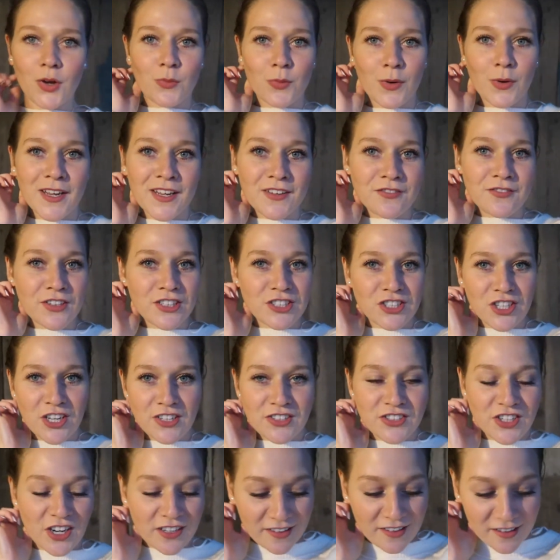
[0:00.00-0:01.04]
We've
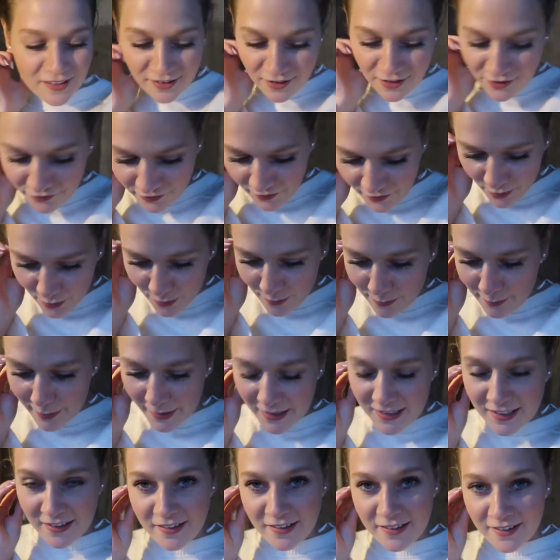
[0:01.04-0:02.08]
just checked into the film, but
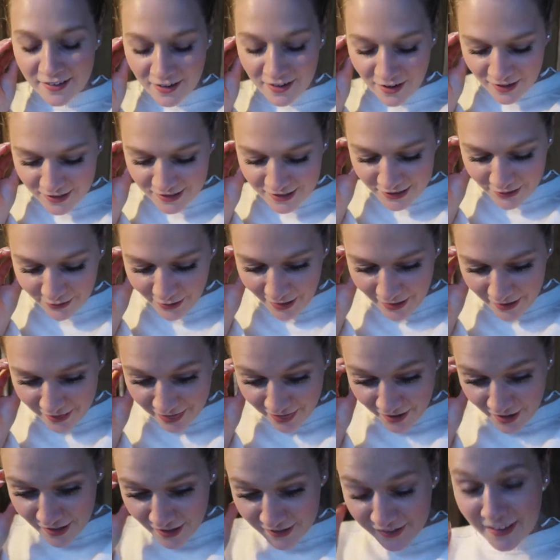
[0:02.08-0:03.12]
it doesn't start until eight
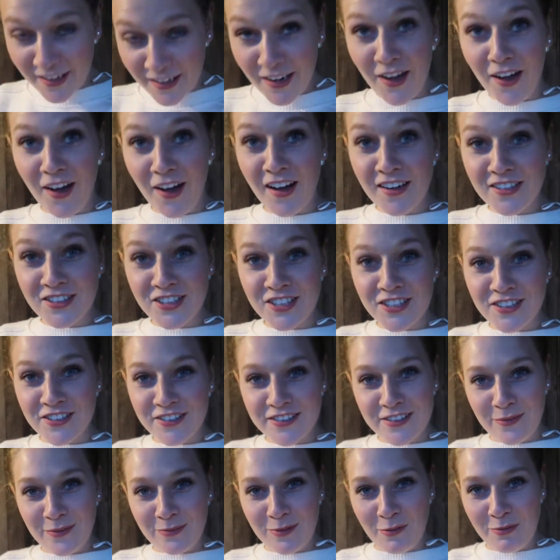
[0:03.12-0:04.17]
thirty. Oh, she
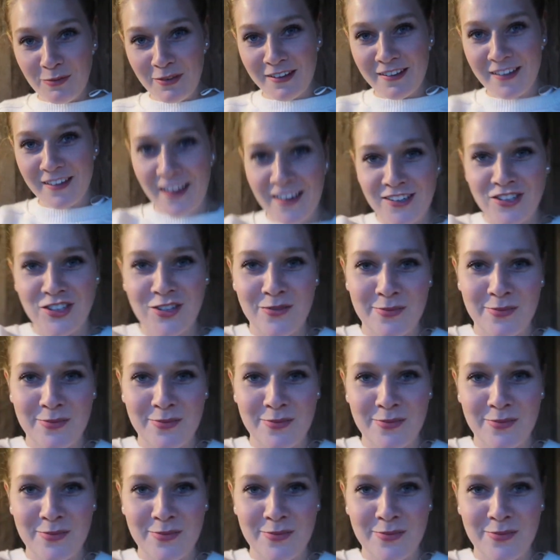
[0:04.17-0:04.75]
just jumped up the stairs.